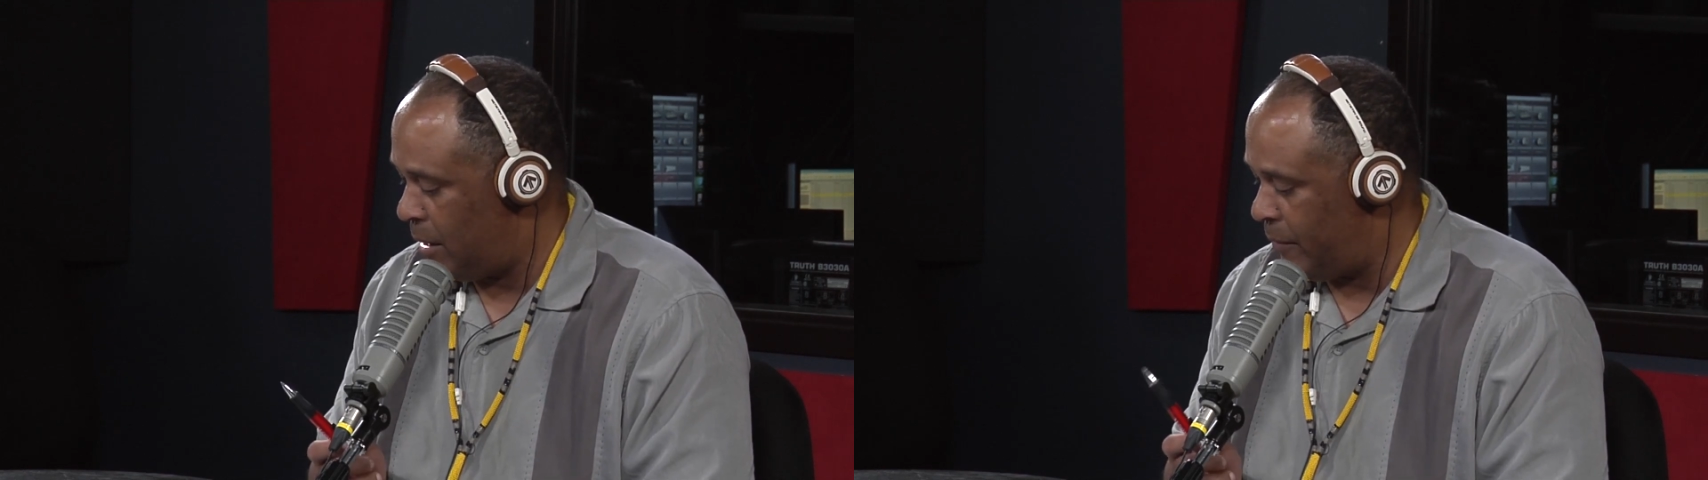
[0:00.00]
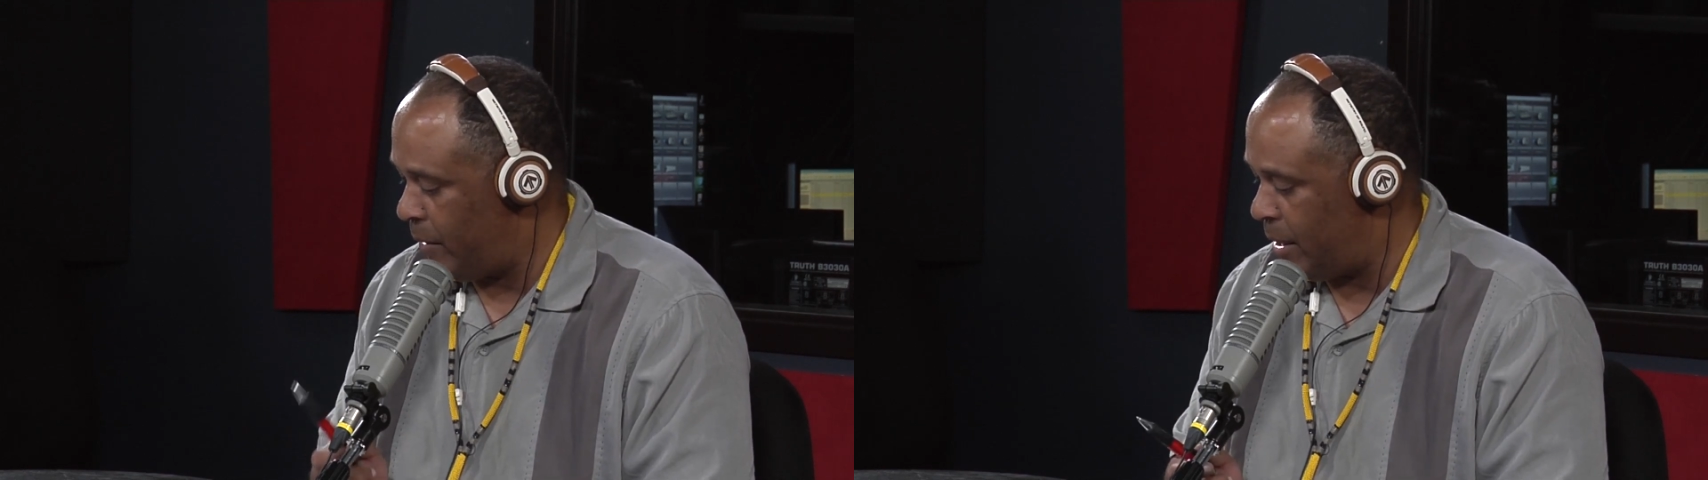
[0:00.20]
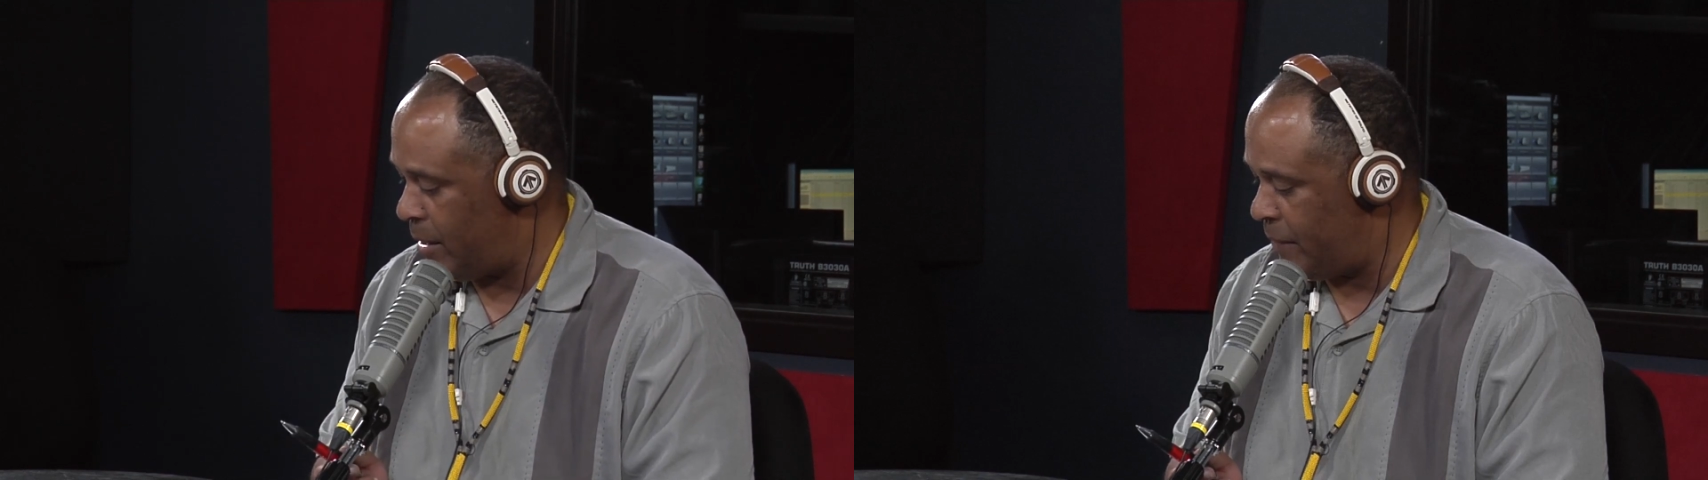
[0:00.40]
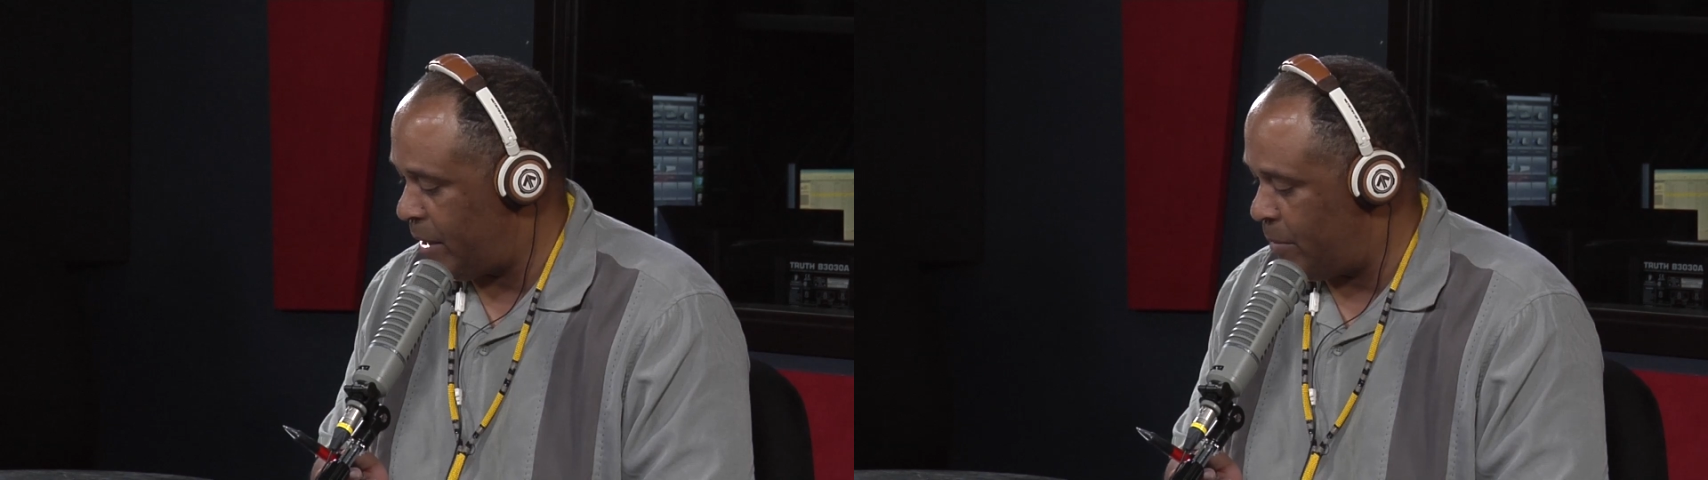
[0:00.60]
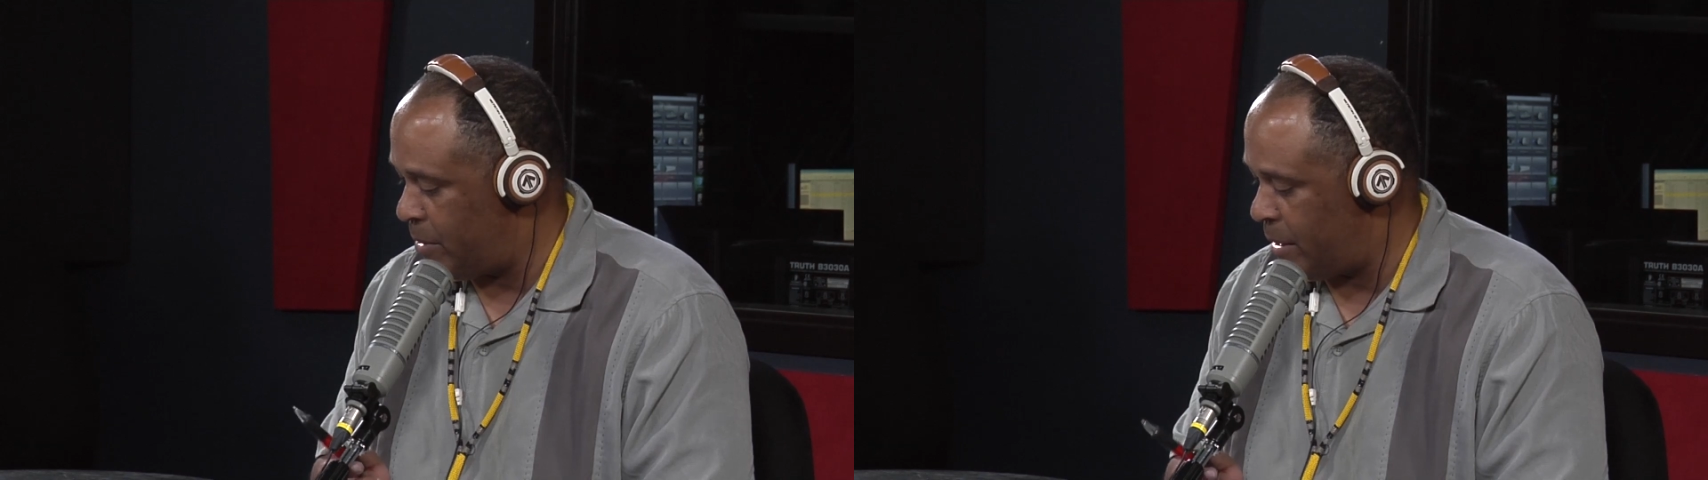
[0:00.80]
and if we got enough
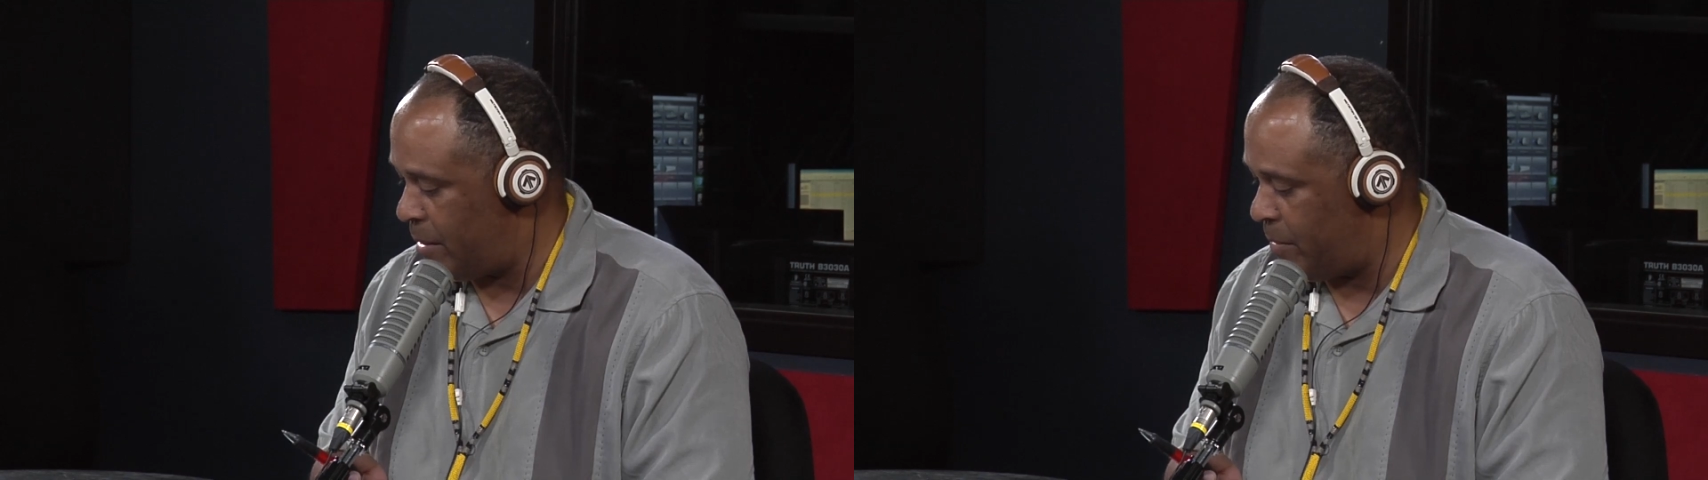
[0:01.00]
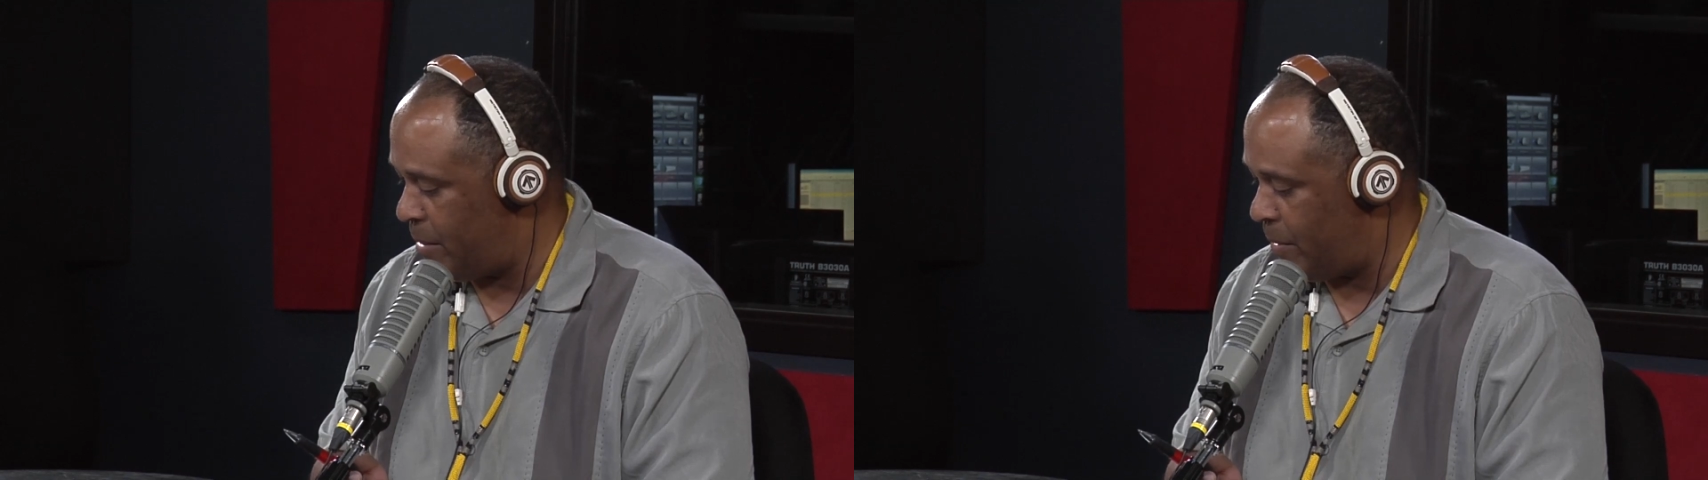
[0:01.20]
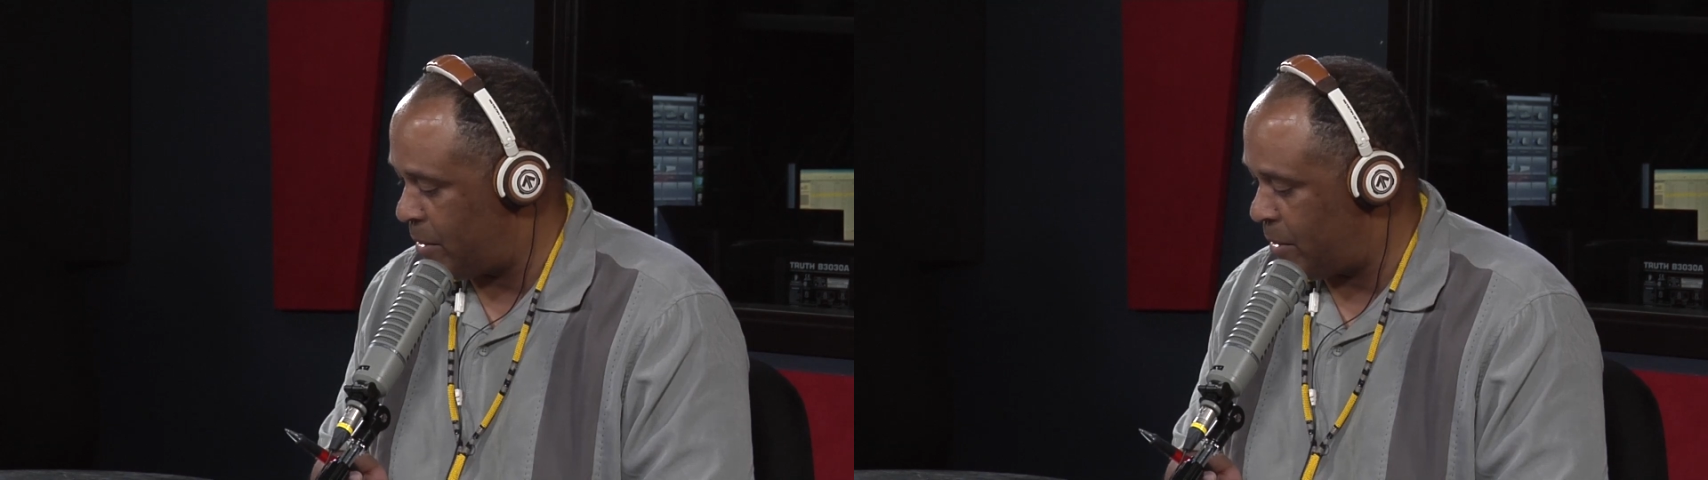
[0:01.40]
time, we'll chat a bit